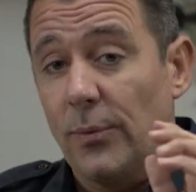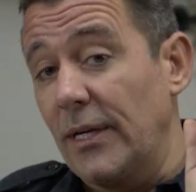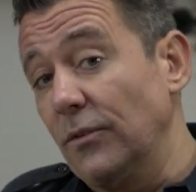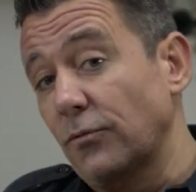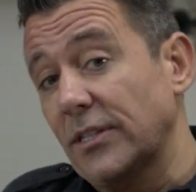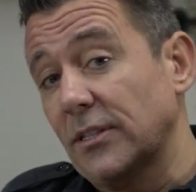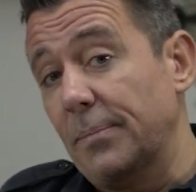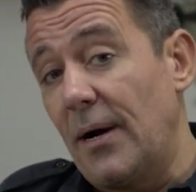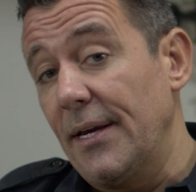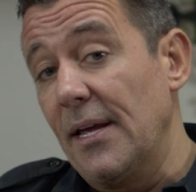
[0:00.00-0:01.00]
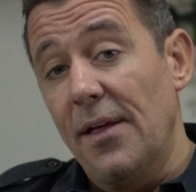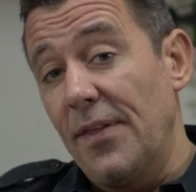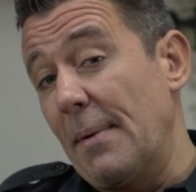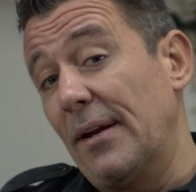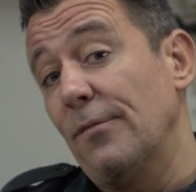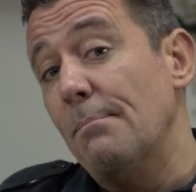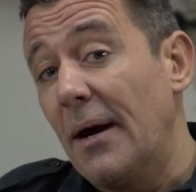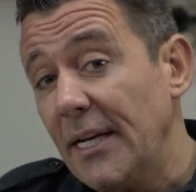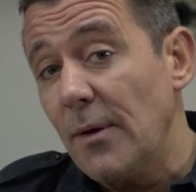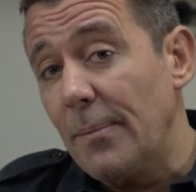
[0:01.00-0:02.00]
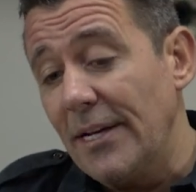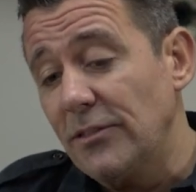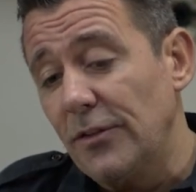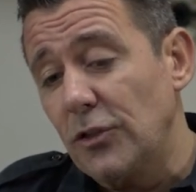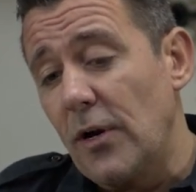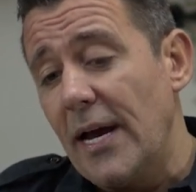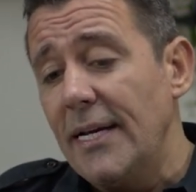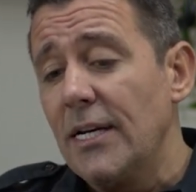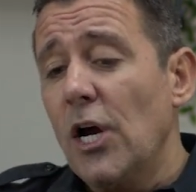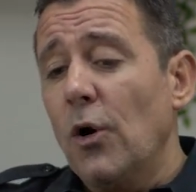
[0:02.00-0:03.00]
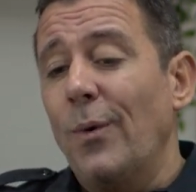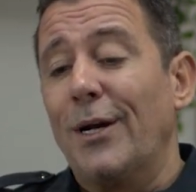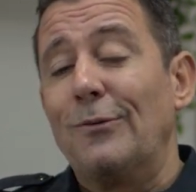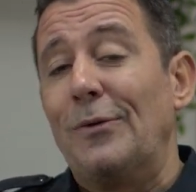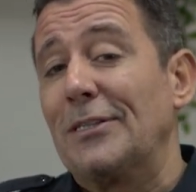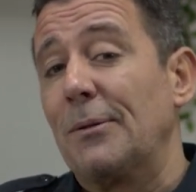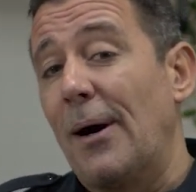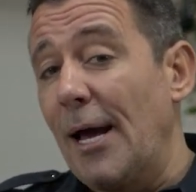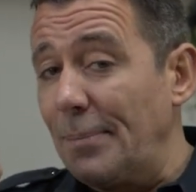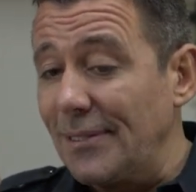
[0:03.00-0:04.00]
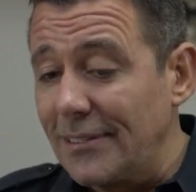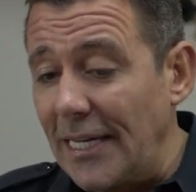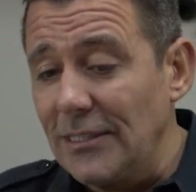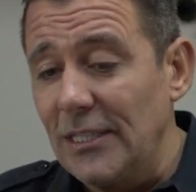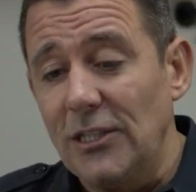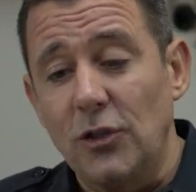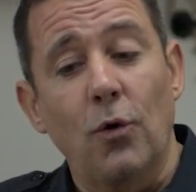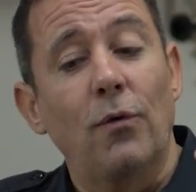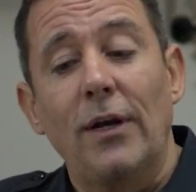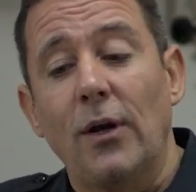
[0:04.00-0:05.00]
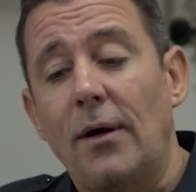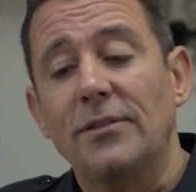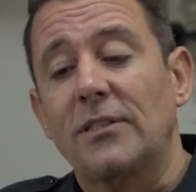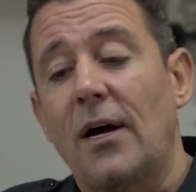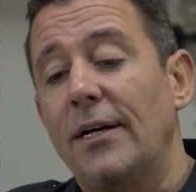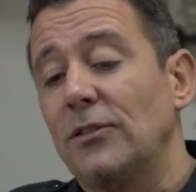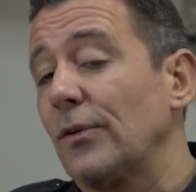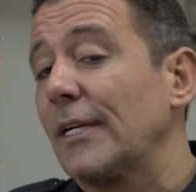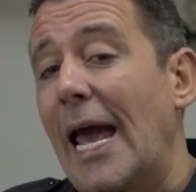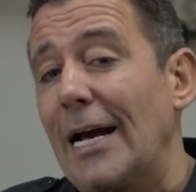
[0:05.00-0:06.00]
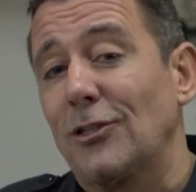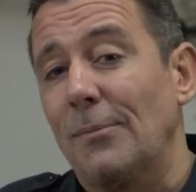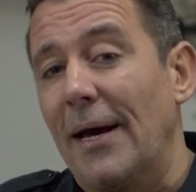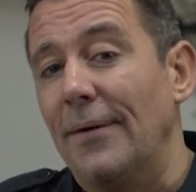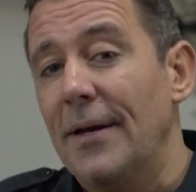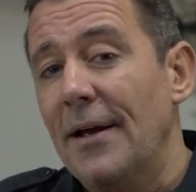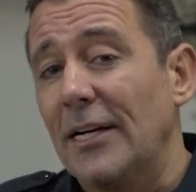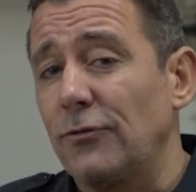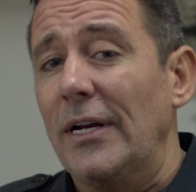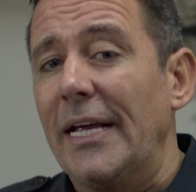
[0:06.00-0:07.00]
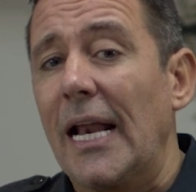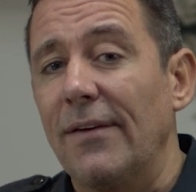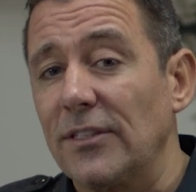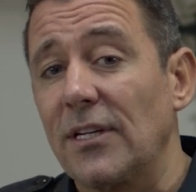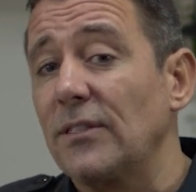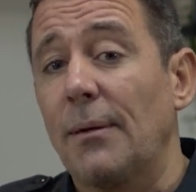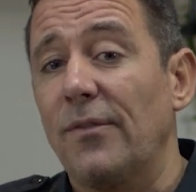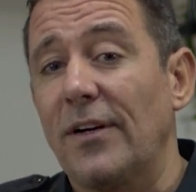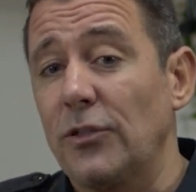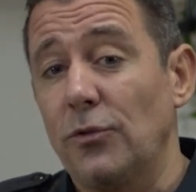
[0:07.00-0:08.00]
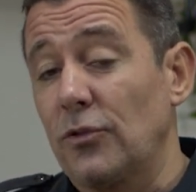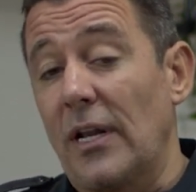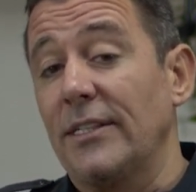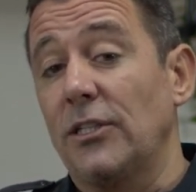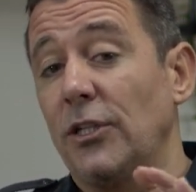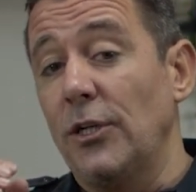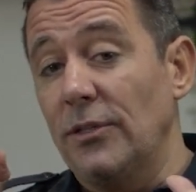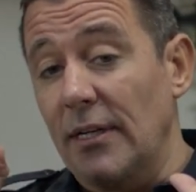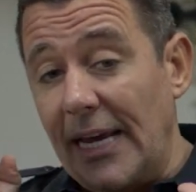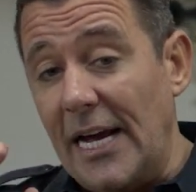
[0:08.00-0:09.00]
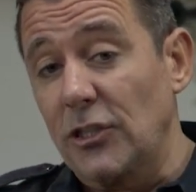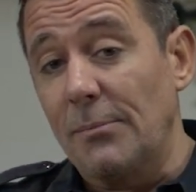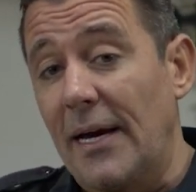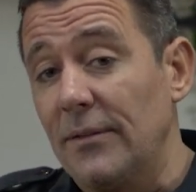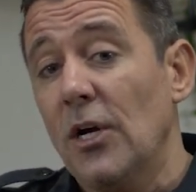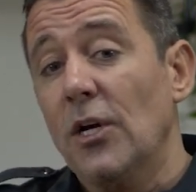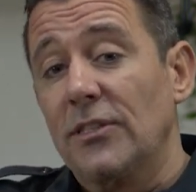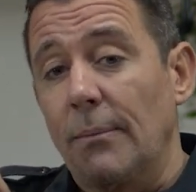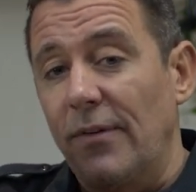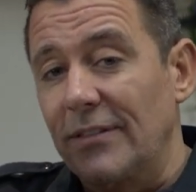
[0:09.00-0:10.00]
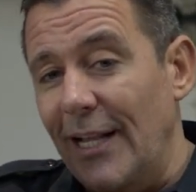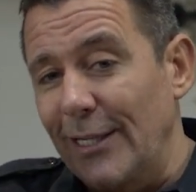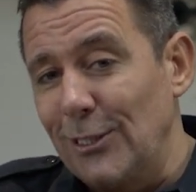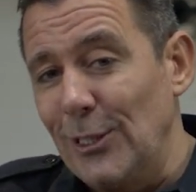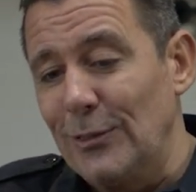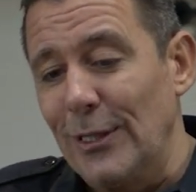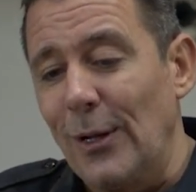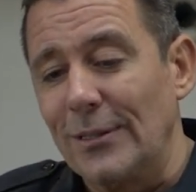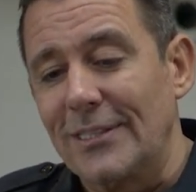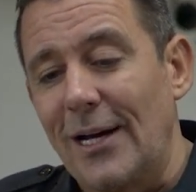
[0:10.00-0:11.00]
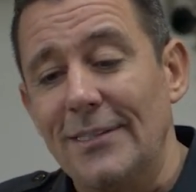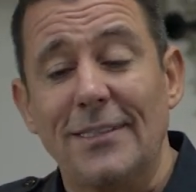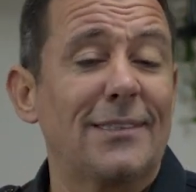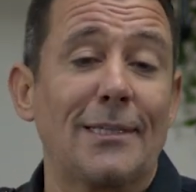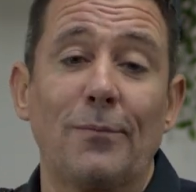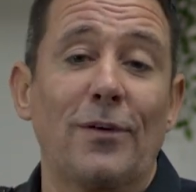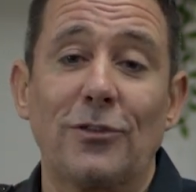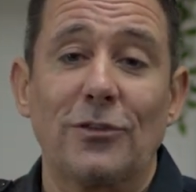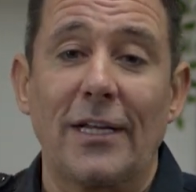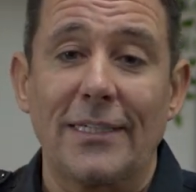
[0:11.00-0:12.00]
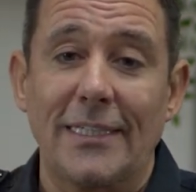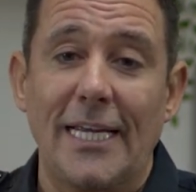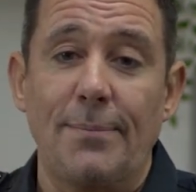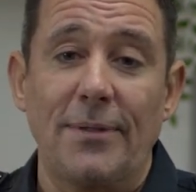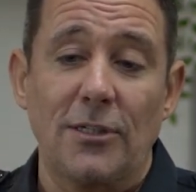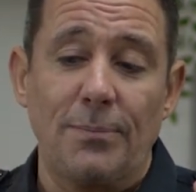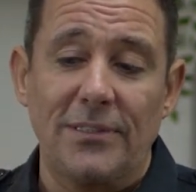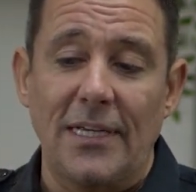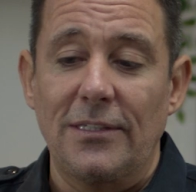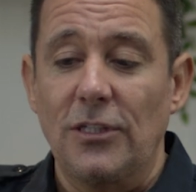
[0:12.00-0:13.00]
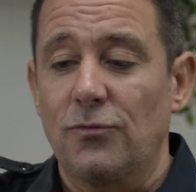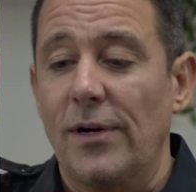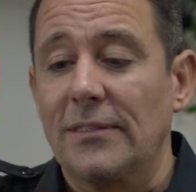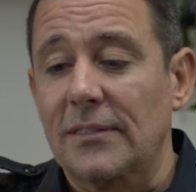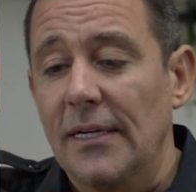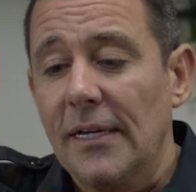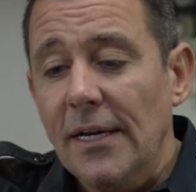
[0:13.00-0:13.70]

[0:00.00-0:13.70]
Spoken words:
We can risk by the amount of money we place on the trade. We can risk by a percentage or a lot size or a cash amount. That's really clever. So some of us who just like to use a cash amount, some of us like to use lot size, and some of us just like to keep it to percentage risk.